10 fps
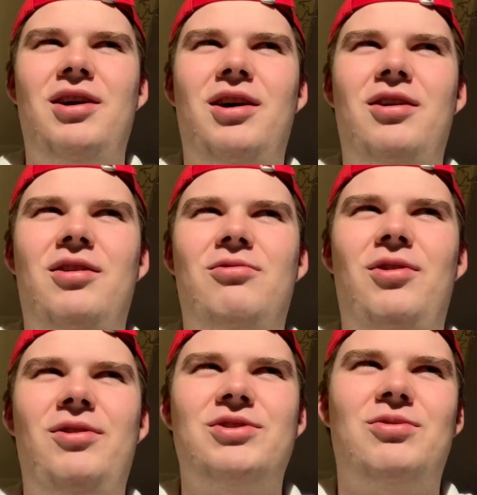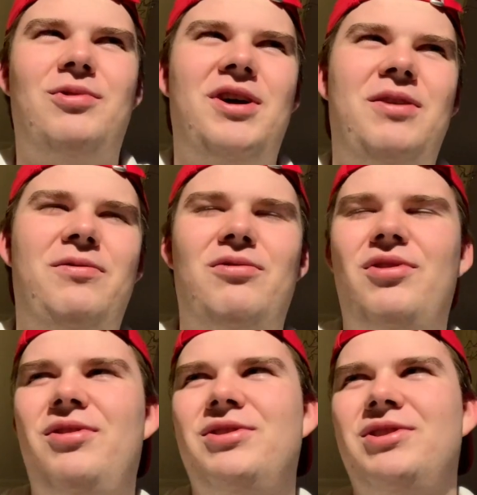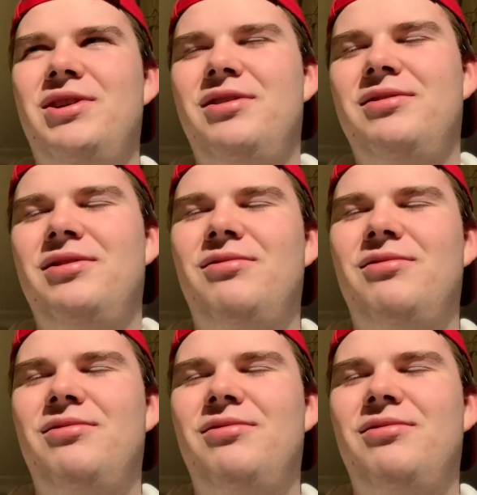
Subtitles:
A role as a wife, a role as a